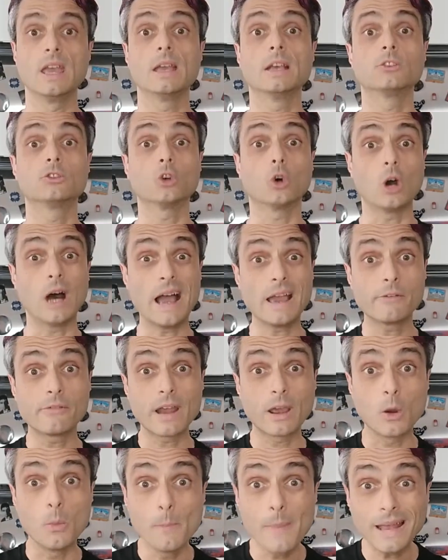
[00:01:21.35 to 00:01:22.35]
So I
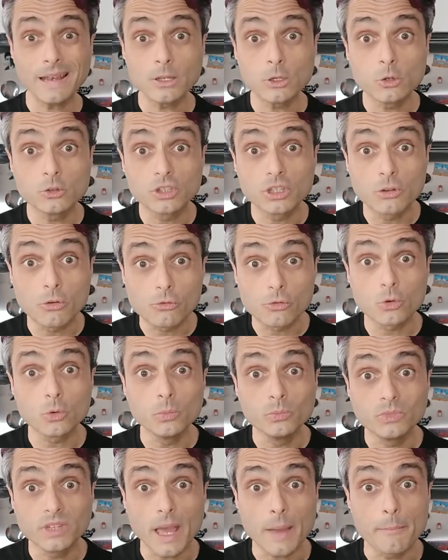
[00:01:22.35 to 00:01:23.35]
recommend using
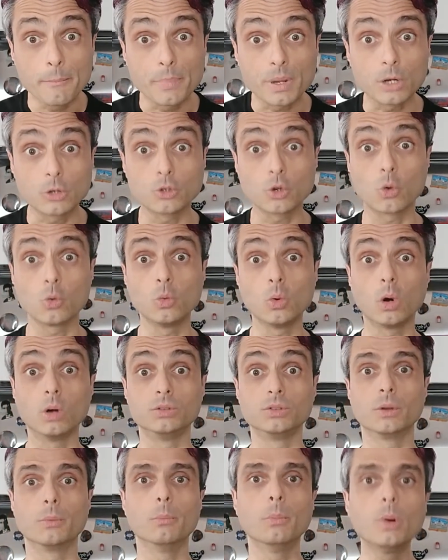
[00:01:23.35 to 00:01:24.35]
room temperature
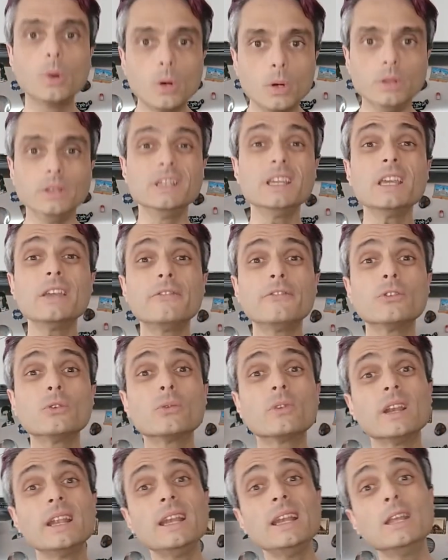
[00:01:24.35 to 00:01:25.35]
water, but if you
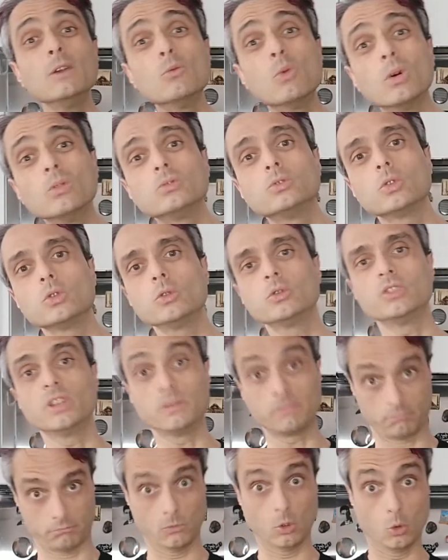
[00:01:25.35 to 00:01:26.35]
really want to use
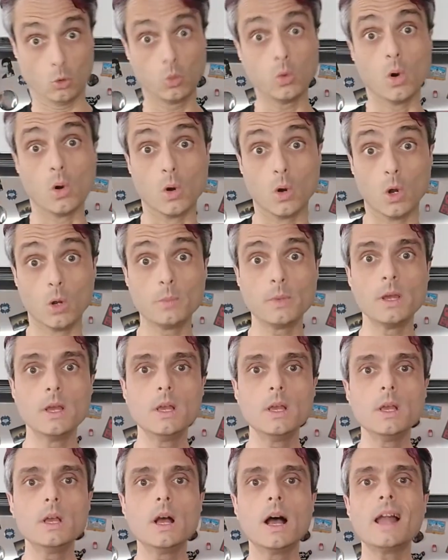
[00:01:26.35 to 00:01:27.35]
it warm,
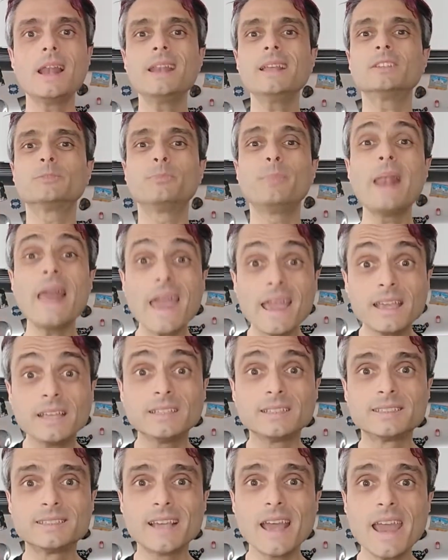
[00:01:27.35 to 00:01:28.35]
at least play
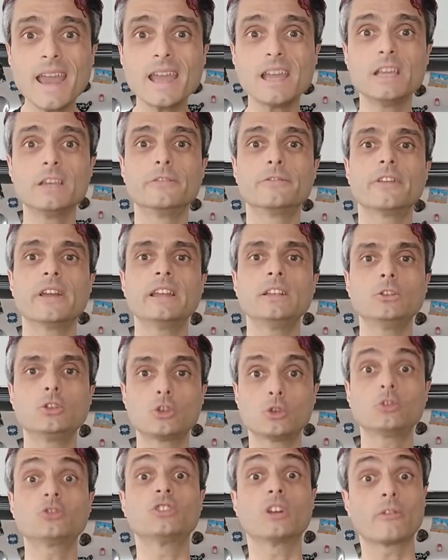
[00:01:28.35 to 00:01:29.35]
it safe and
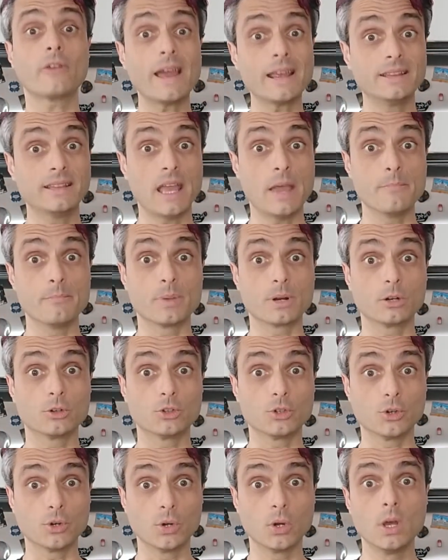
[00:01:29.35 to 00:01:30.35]
choose the right
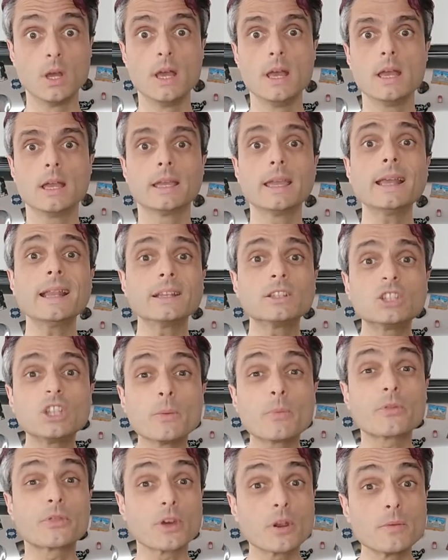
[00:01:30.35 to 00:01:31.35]
temperature. Get a
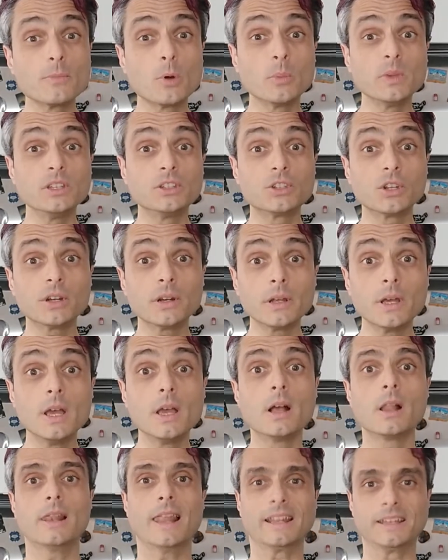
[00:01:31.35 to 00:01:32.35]
cheap thermometer
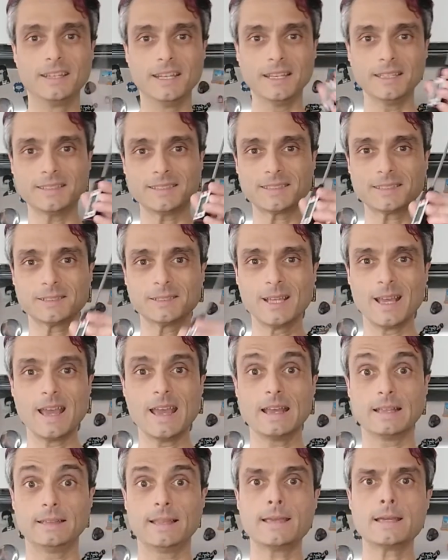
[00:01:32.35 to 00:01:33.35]
like this.
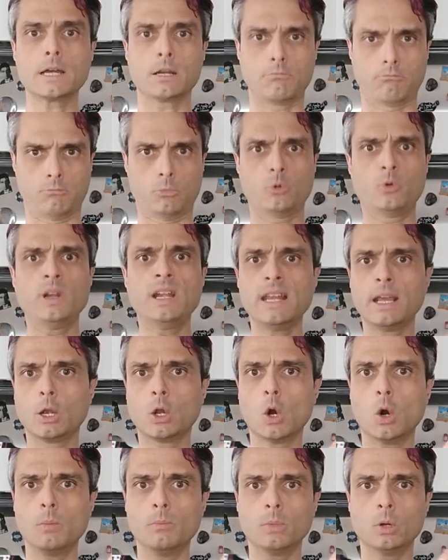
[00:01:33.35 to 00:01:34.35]
They are really
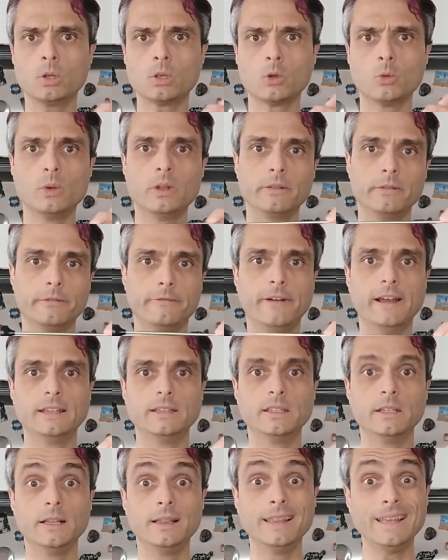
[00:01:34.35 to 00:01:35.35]
common. You will
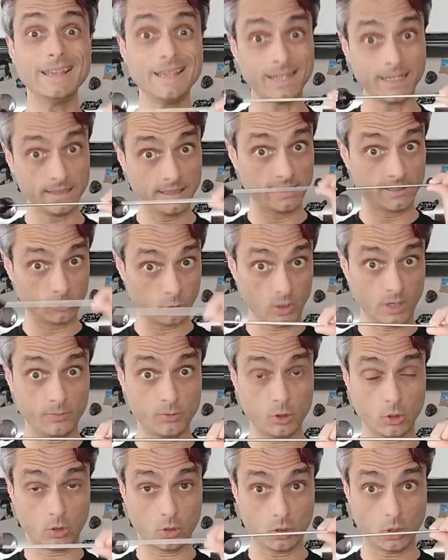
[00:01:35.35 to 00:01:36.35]
find the link in the
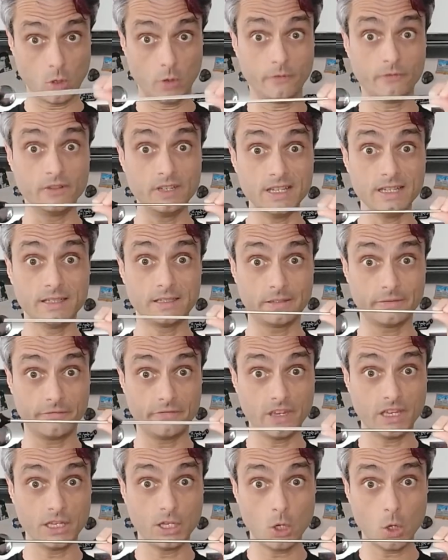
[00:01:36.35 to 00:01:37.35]
description of this
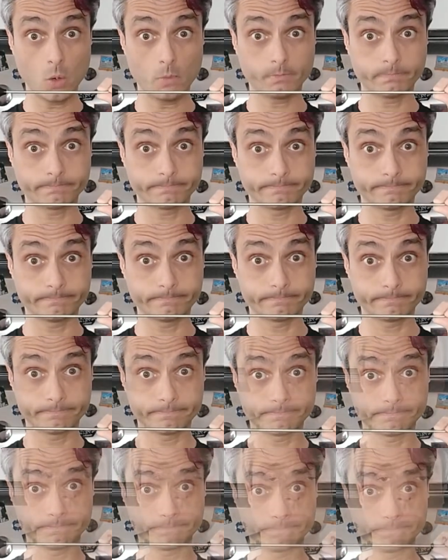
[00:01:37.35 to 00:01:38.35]
video.
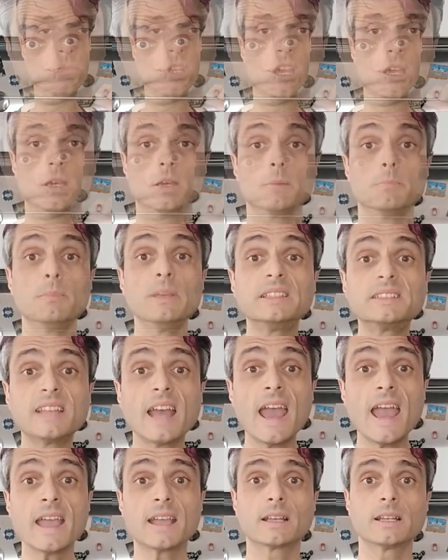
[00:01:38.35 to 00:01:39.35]

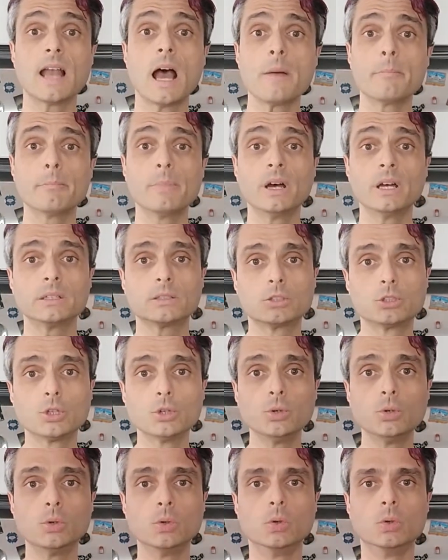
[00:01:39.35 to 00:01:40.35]
Mistake number
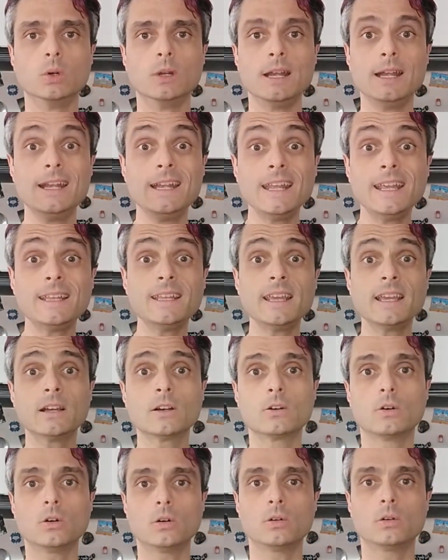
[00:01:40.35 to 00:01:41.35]
2,
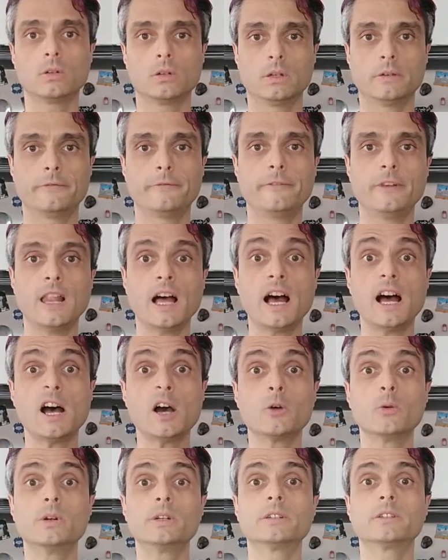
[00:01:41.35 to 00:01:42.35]
kneading on a
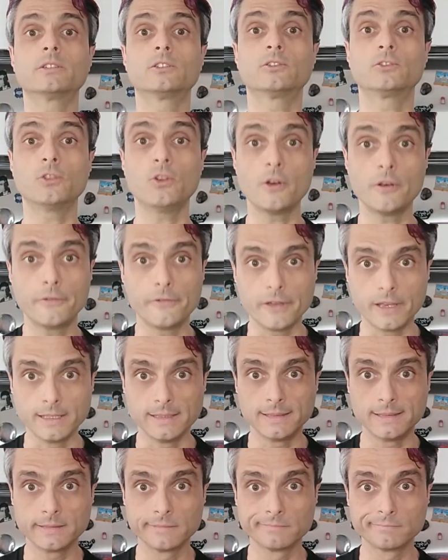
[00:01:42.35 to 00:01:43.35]
flour
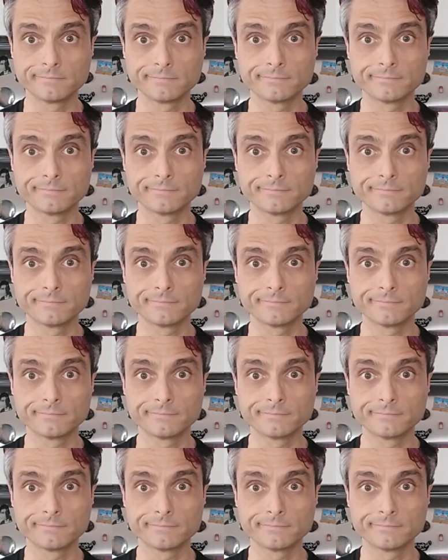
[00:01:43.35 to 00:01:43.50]
surface.